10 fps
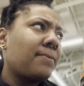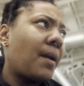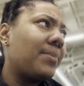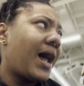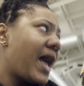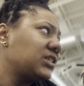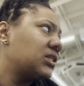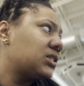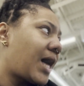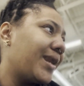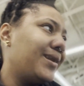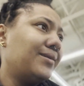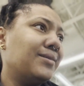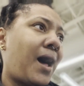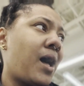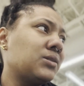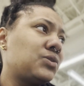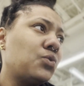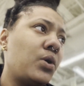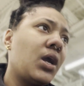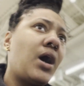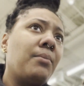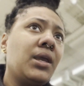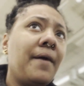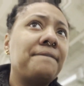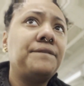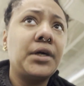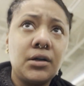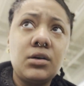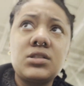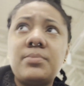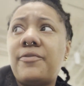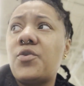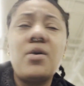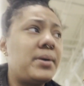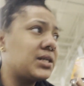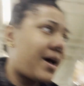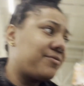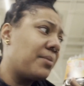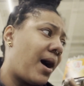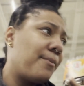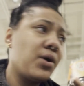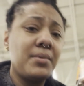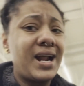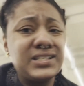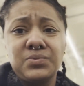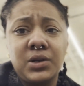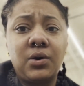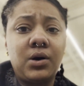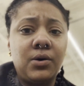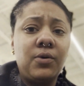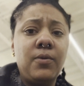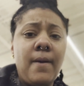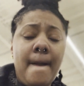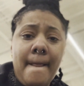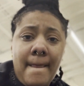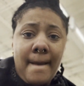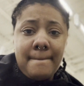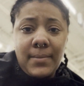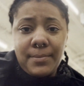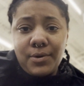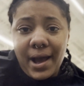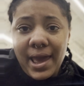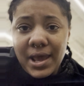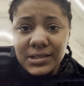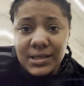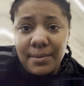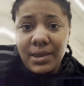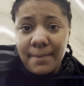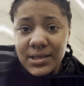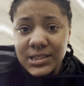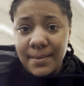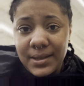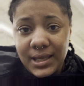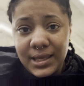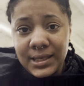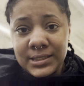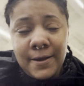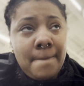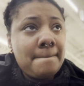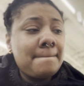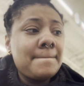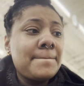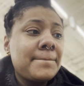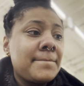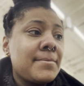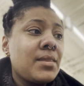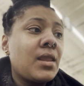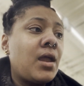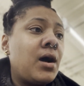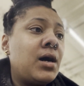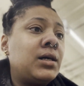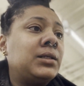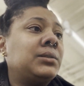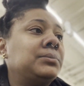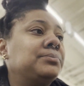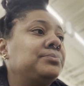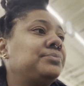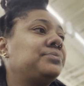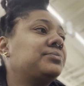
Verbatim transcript: but I actually decided not to and come here first before because after my appointment I just want to go home but boy i had to come get me some of these um